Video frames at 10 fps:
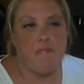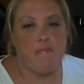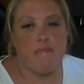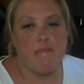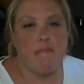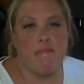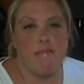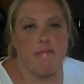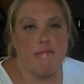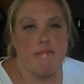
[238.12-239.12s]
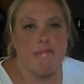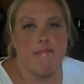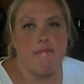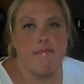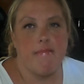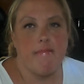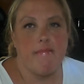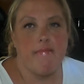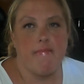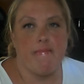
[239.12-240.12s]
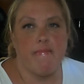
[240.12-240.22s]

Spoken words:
Nothing is said.